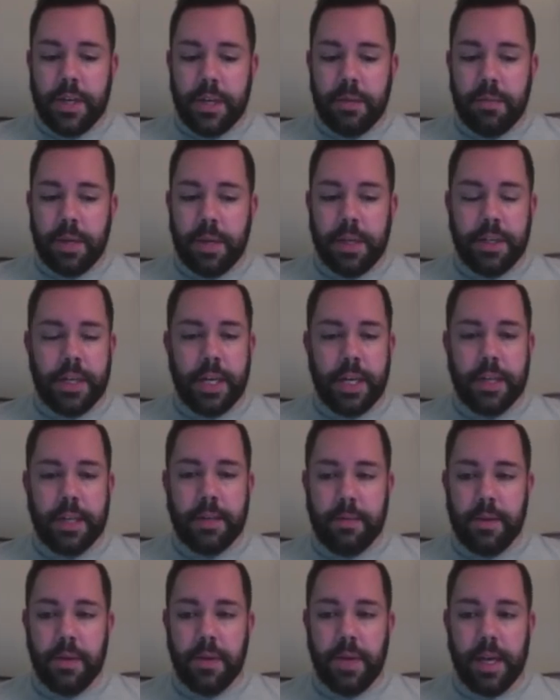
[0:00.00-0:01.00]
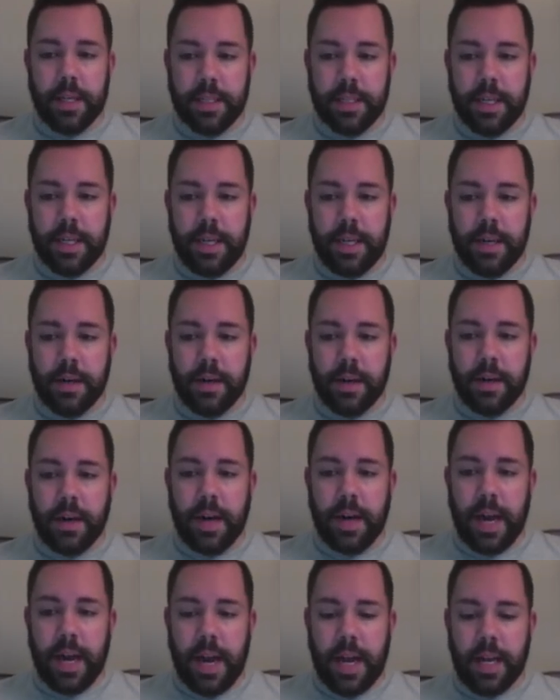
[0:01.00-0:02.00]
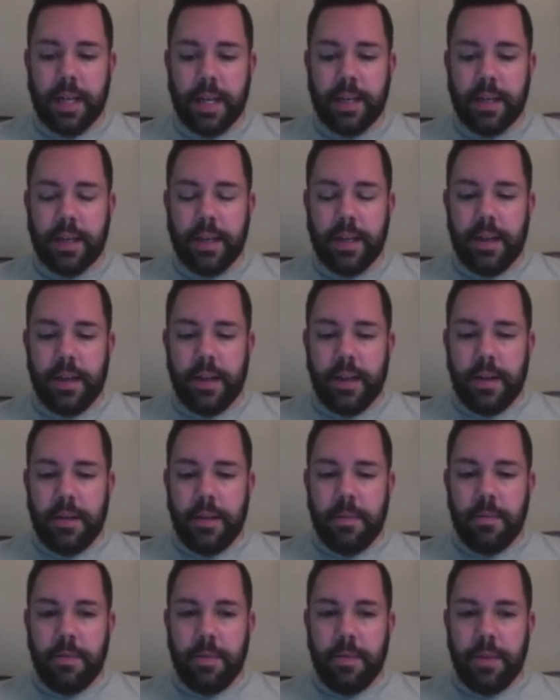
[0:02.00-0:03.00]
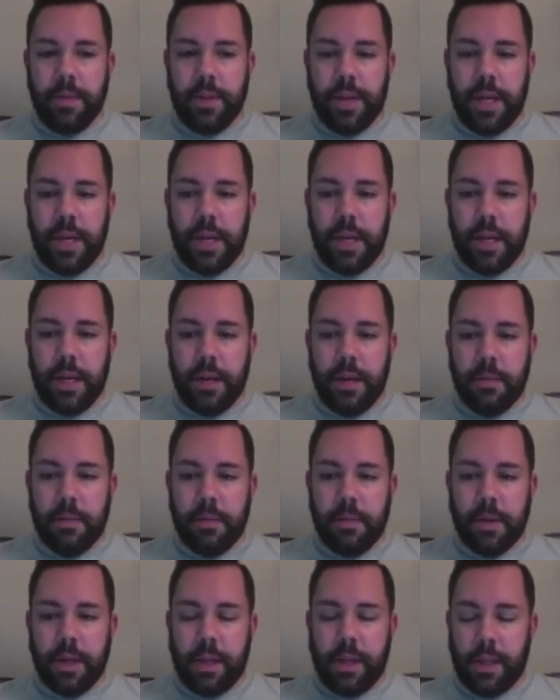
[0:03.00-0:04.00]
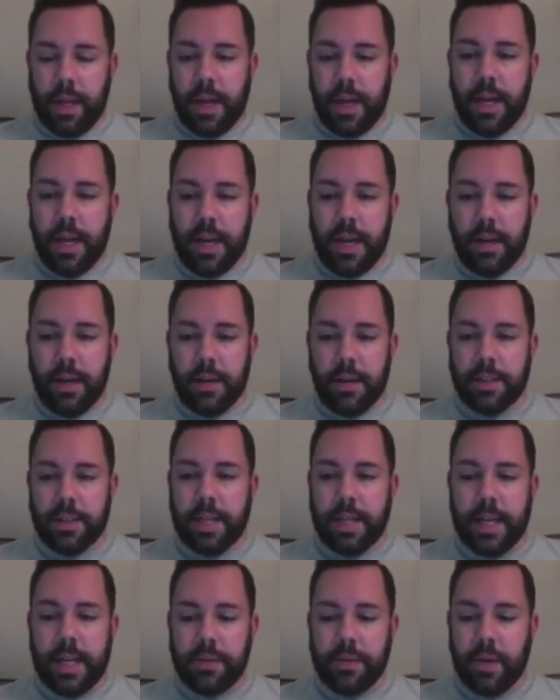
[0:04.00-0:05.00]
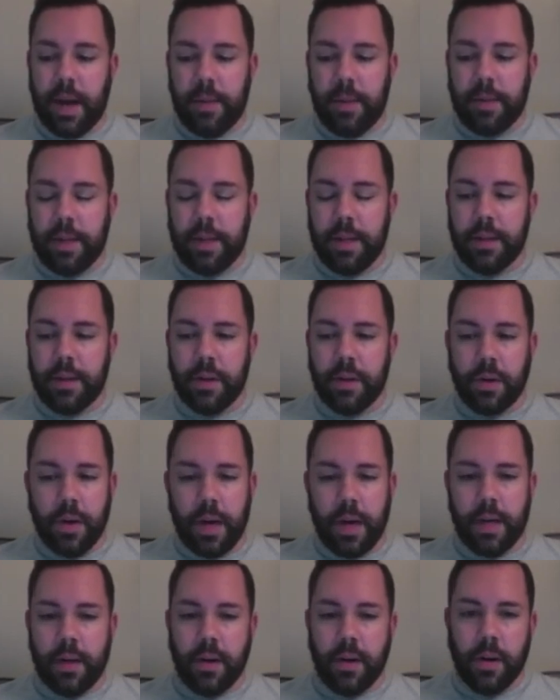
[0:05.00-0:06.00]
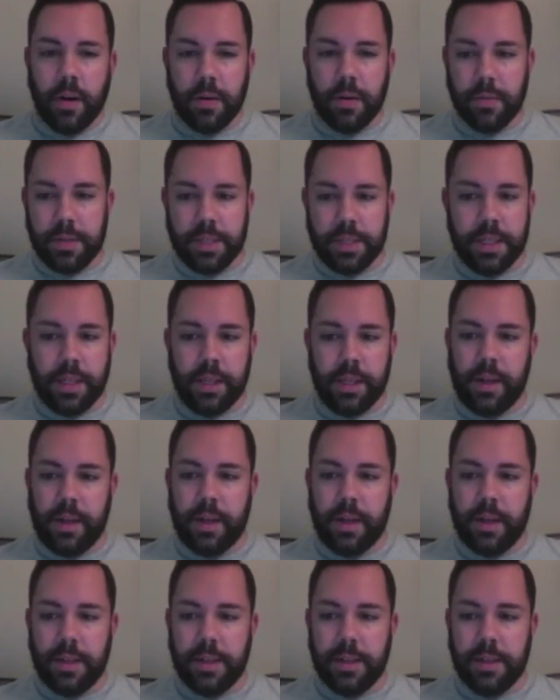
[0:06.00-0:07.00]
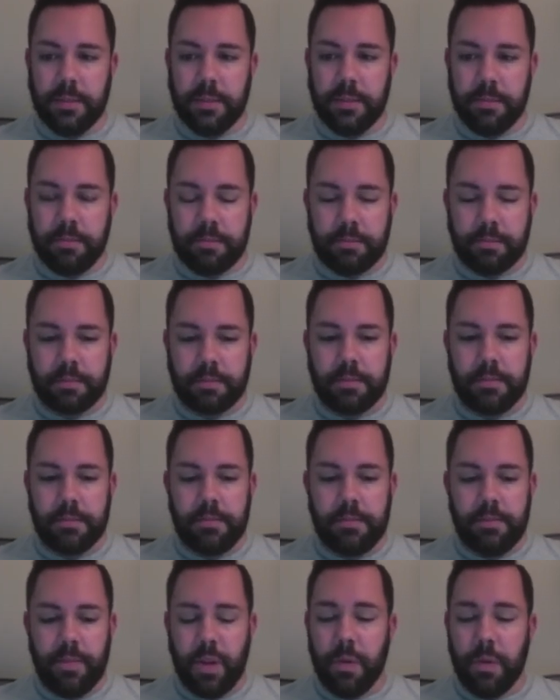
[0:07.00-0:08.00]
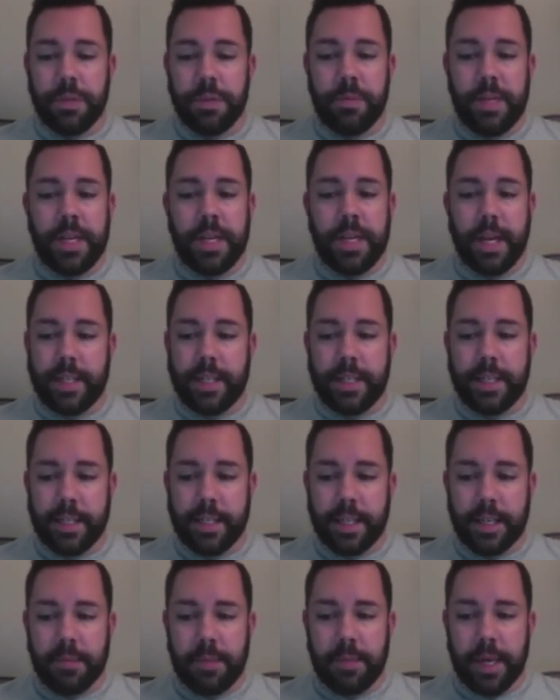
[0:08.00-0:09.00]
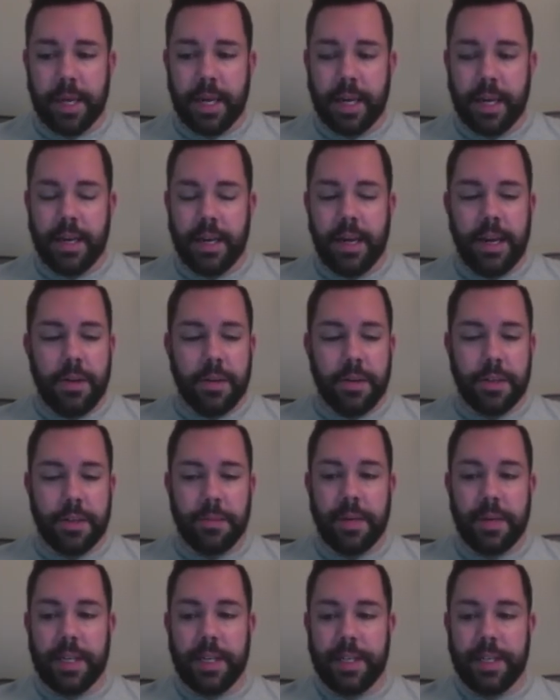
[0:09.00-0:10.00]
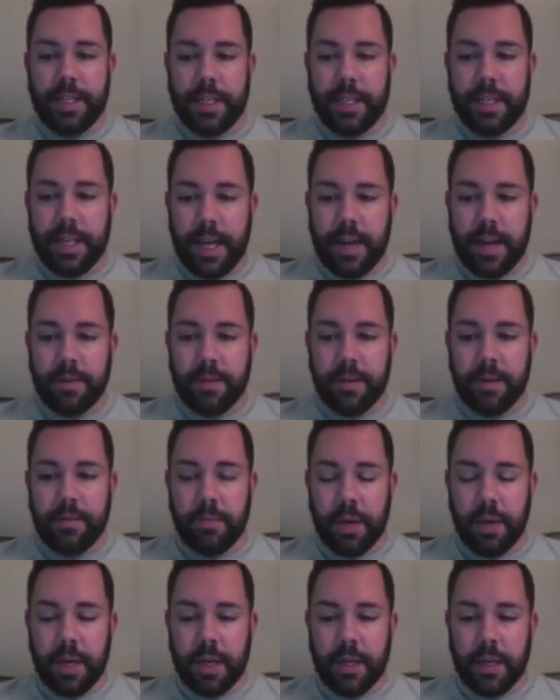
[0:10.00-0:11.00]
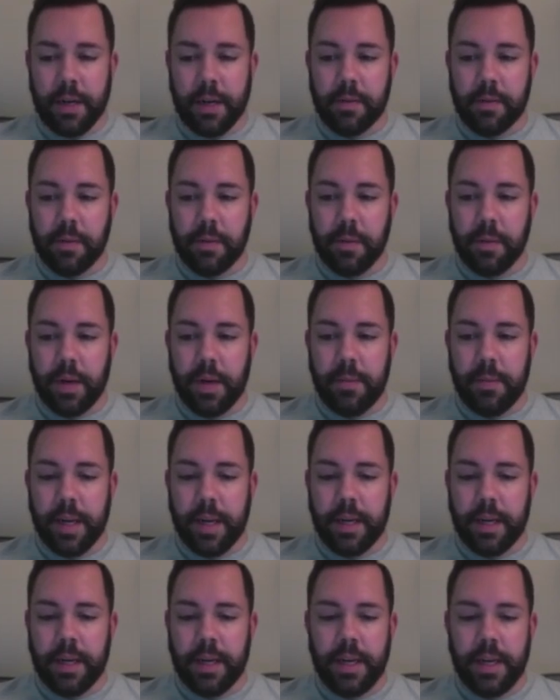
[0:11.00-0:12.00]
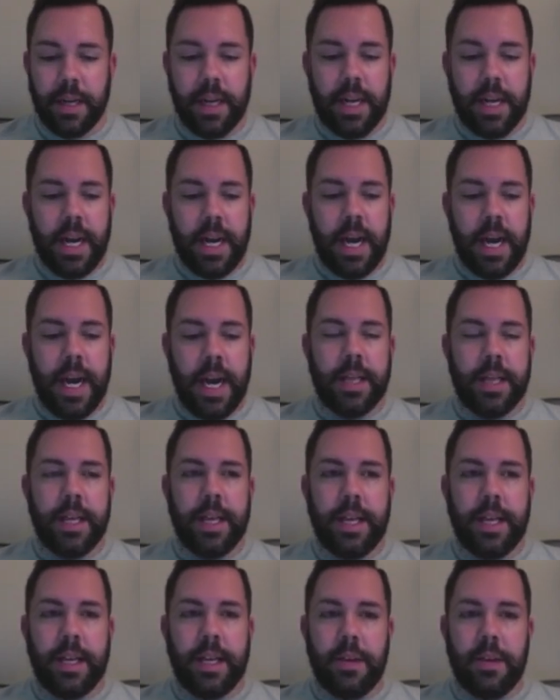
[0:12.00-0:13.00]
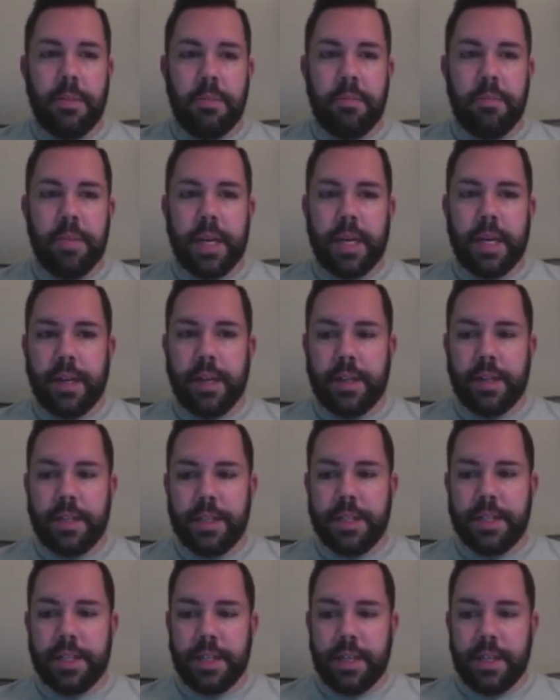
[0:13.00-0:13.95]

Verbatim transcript: but I checked a few days later, and the client on TaskRabbit, their credit card was declined, which meant I didn't get paid, which meant I didn't have enough money to cover what I made. And then because